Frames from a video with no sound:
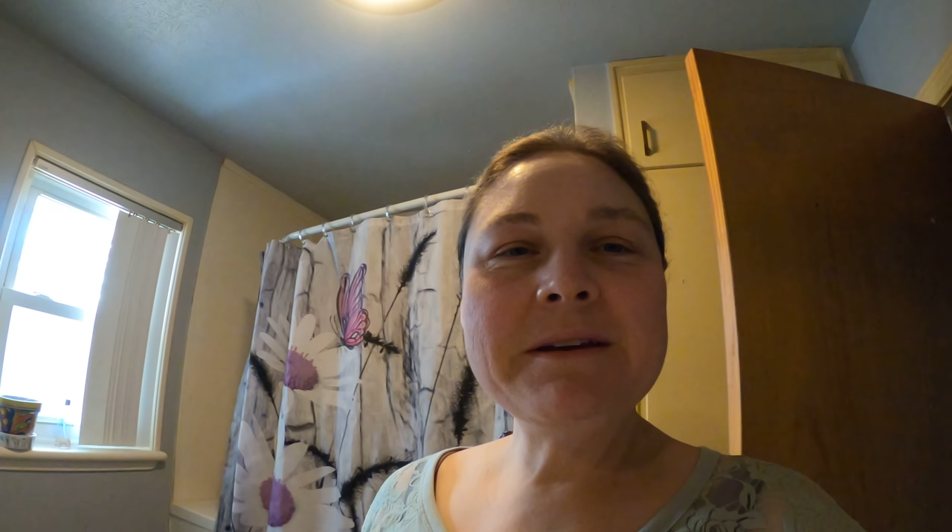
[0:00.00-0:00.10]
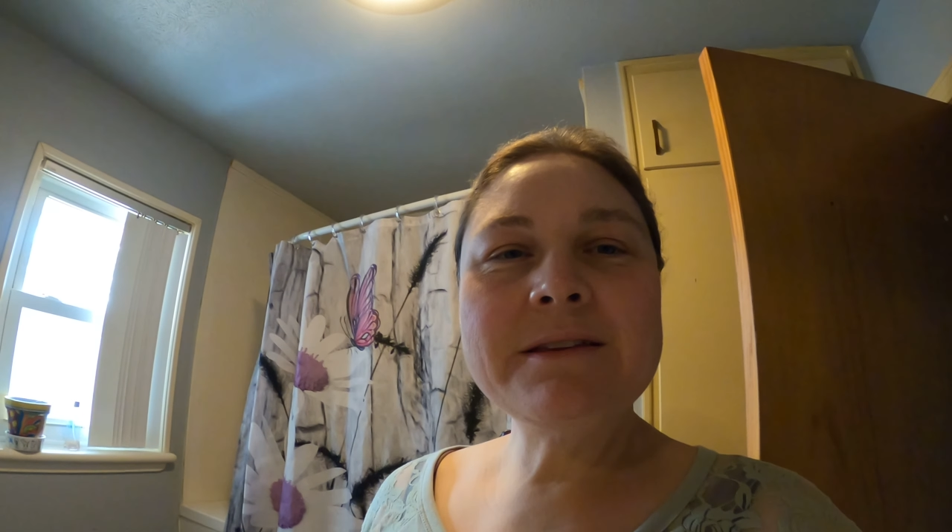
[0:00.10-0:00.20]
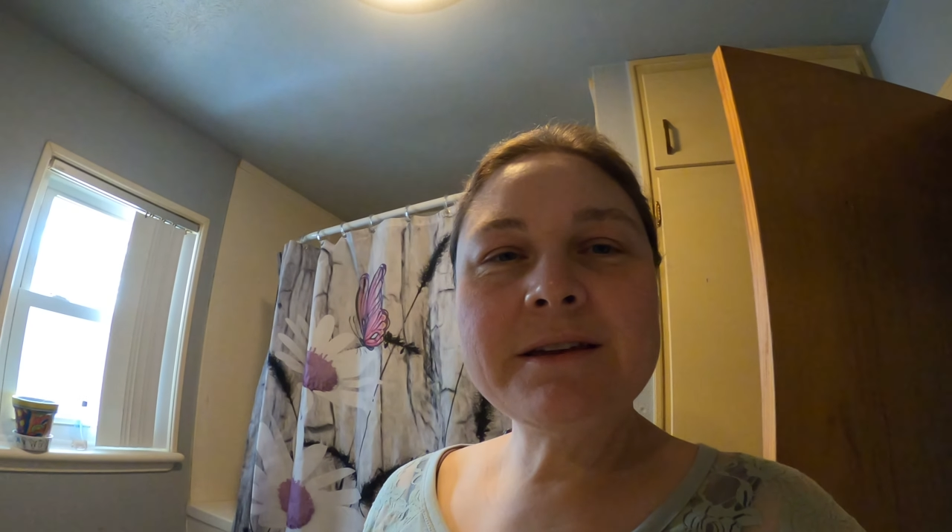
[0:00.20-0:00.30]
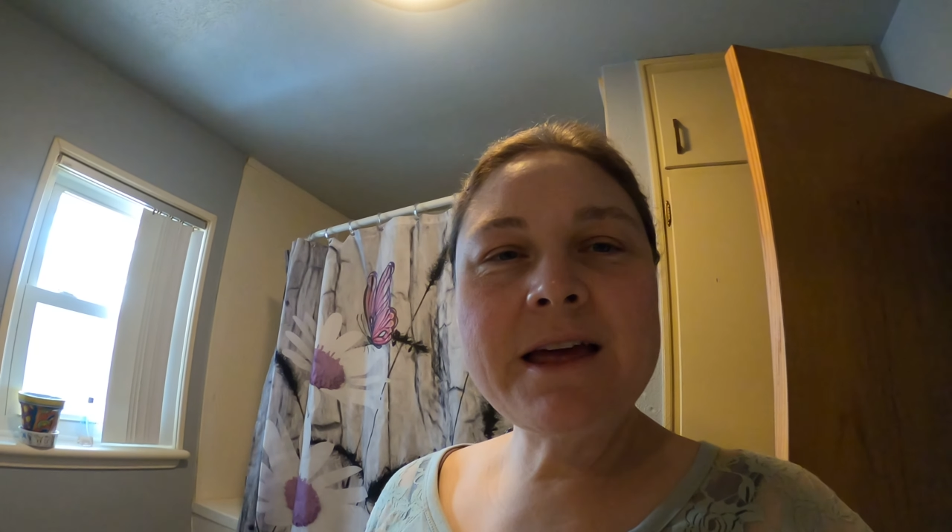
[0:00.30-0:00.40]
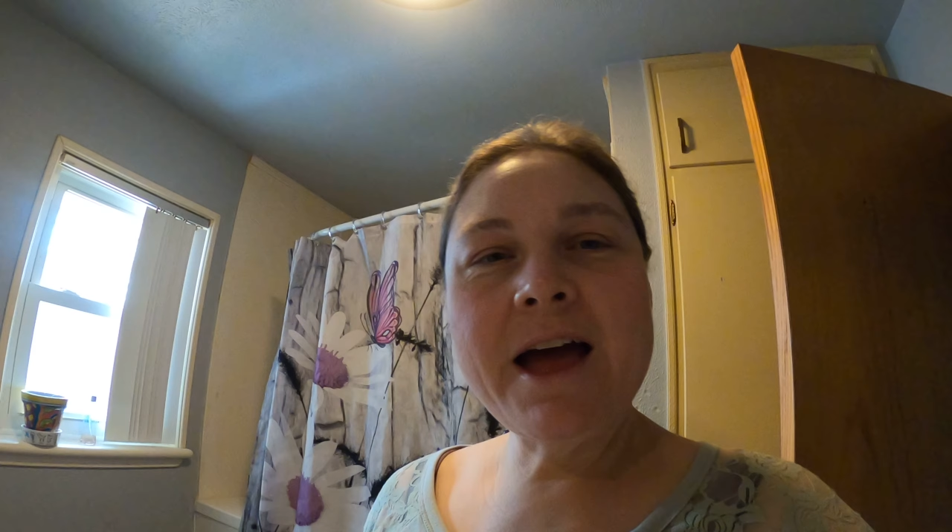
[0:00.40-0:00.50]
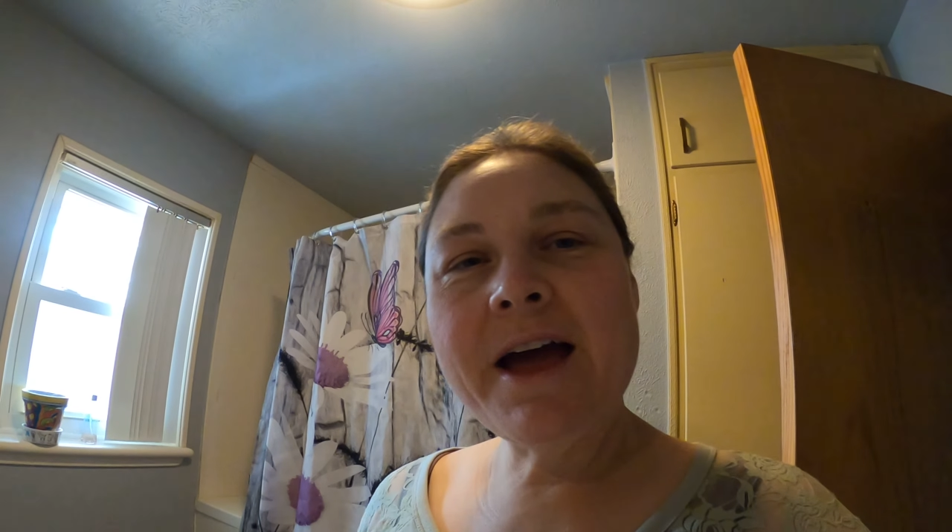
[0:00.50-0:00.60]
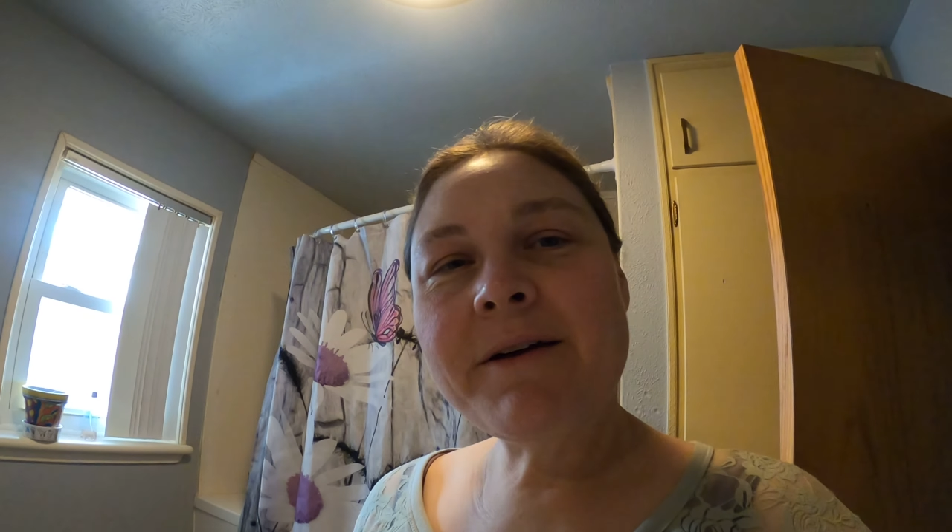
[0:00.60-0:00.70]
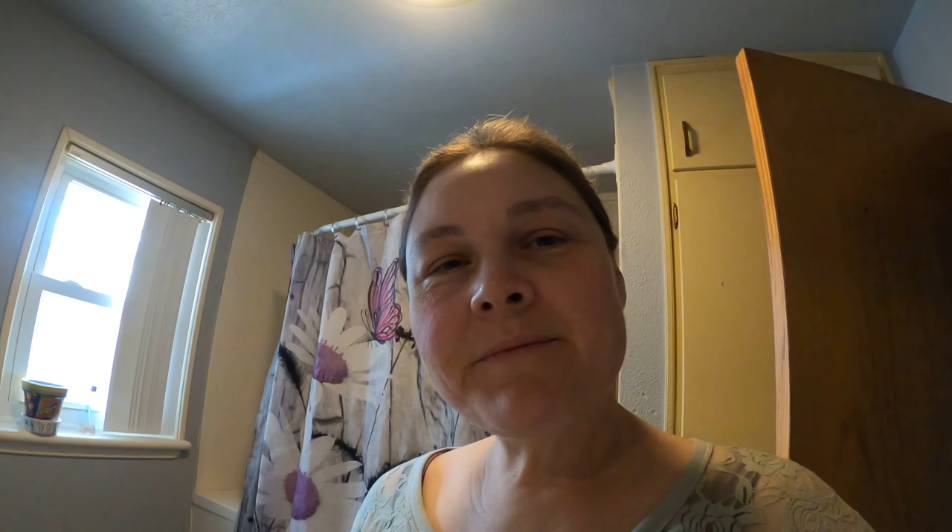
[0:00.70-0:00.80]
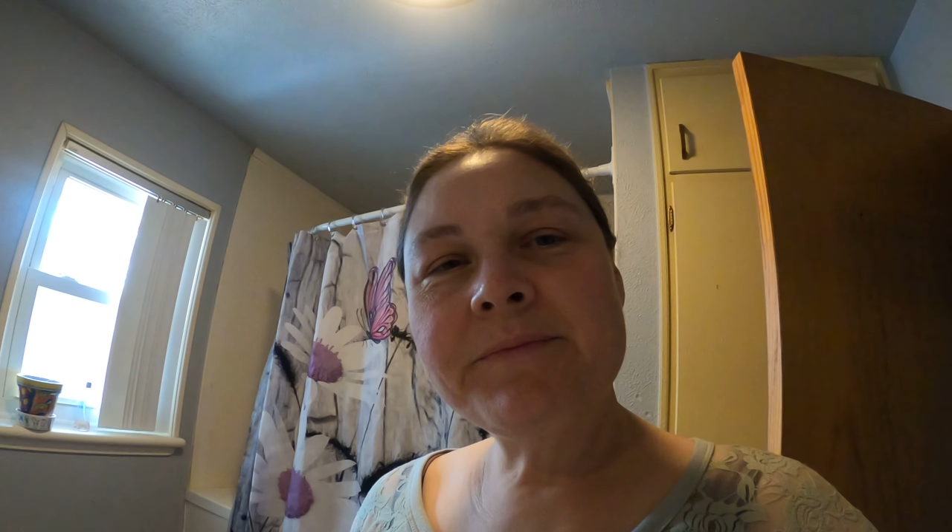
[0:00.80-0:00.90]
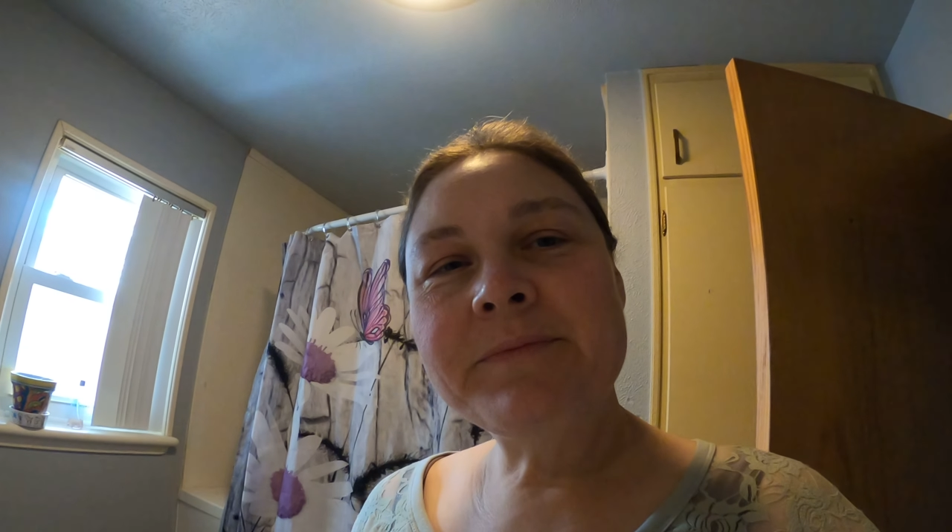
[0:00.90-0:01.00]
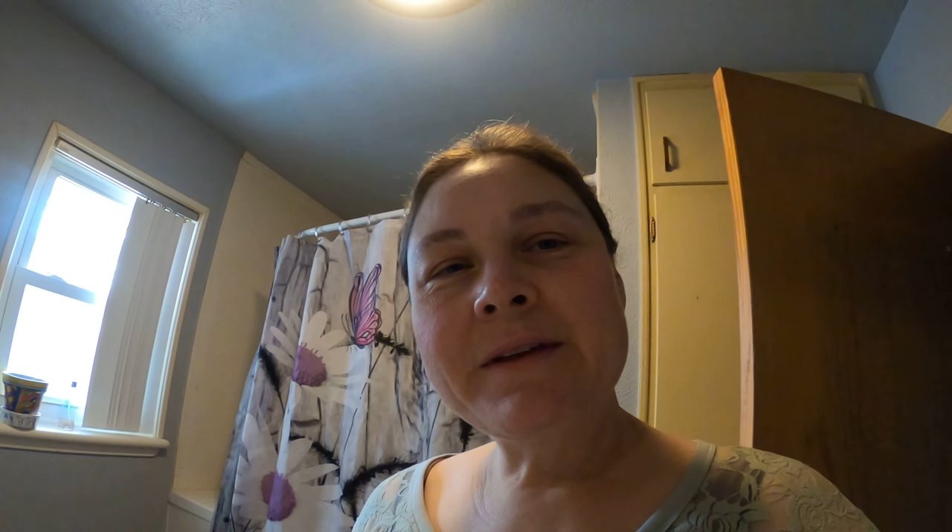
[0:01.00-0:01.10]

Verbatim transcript: me today.